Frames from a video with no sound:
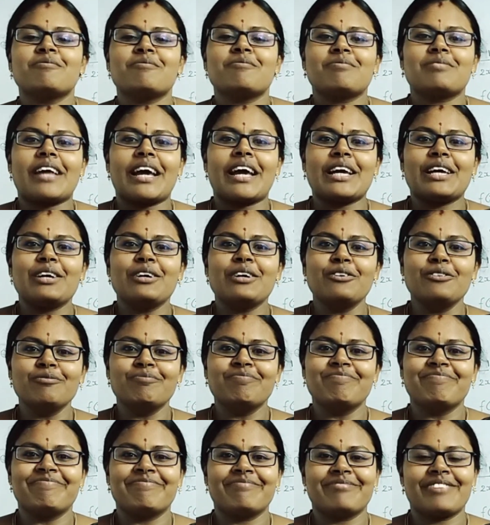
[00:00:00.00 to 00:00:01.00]
Thank you.
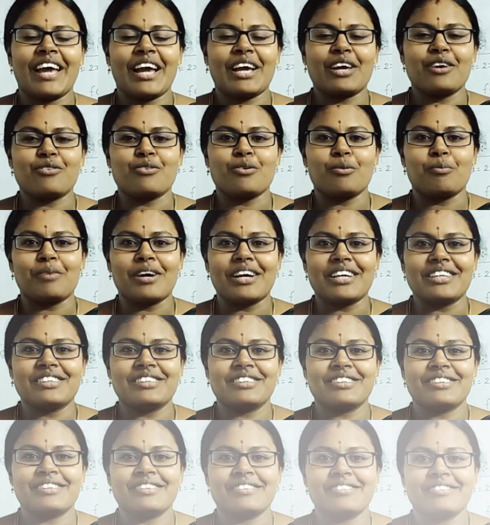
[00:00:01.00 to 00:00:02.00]
Thank you so
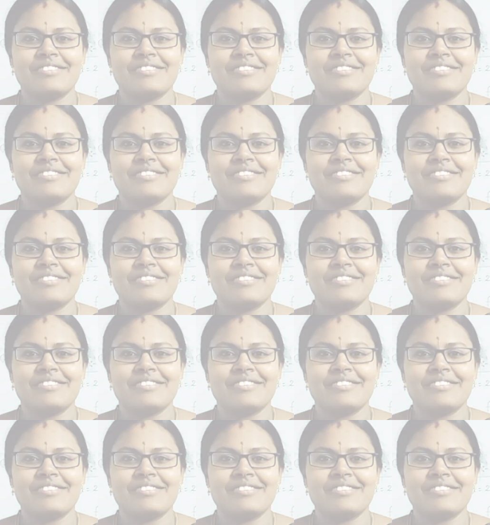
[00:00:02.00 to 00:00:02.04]
much.